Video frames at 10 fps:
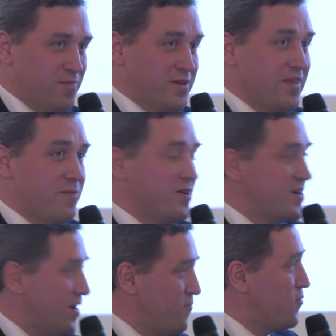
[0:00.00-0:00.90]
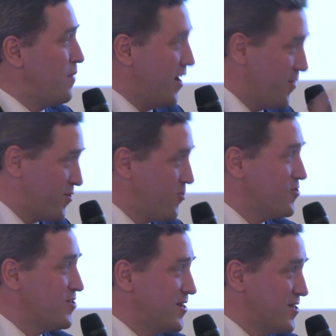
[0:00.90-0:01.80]
but they will come from other
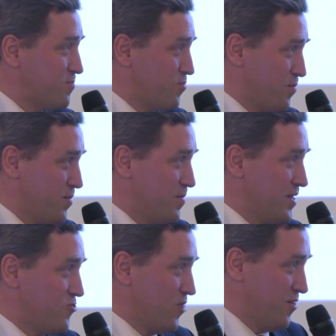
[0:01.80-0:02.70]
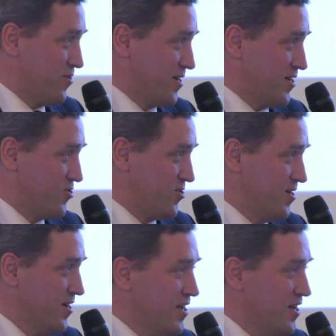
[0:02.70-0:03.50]
continents, probably to our country.